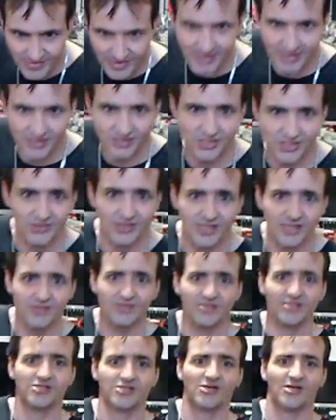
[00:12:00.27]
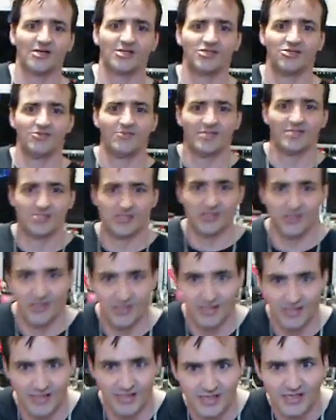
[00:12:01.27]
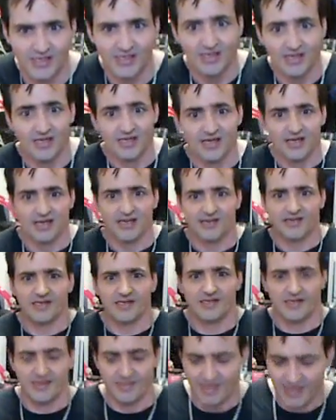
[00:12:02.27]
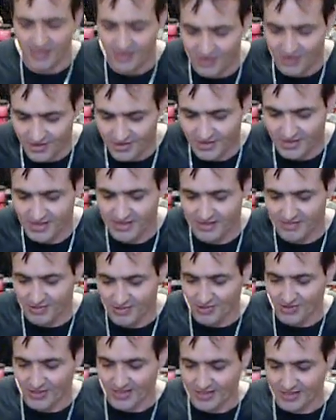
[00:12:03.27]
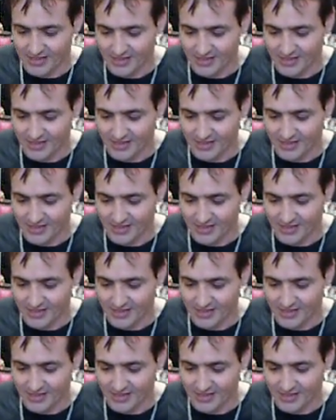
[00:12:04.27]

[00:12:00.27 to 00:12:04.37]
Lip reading: So I don't want to talk too much longer. I think I made all the key points.